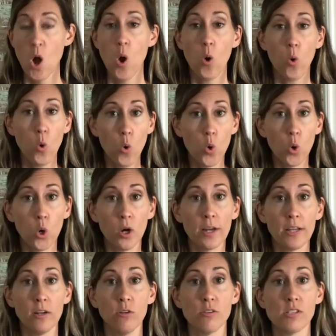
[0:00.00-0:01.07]
or
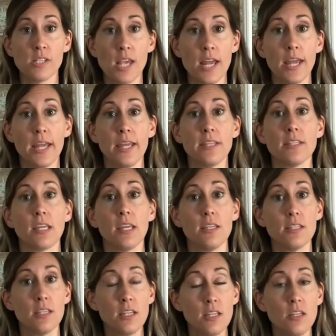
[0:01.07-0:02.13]
it'll say to
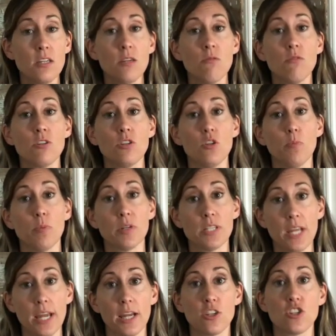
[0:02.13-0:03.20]
continue to
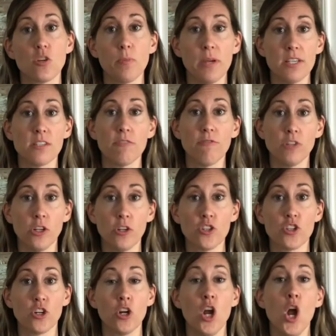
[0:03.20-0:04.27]
protect your piece of
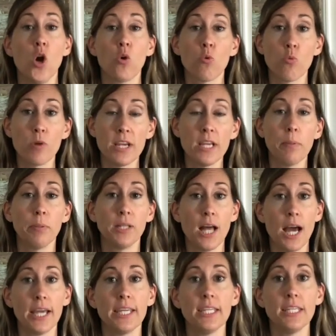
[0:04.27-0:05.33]
furniture,
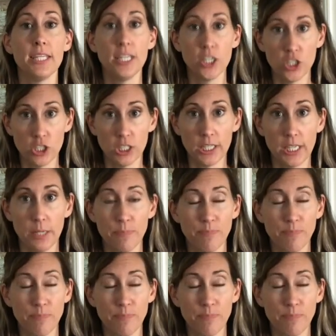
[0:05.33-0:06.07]
reapply it yearly.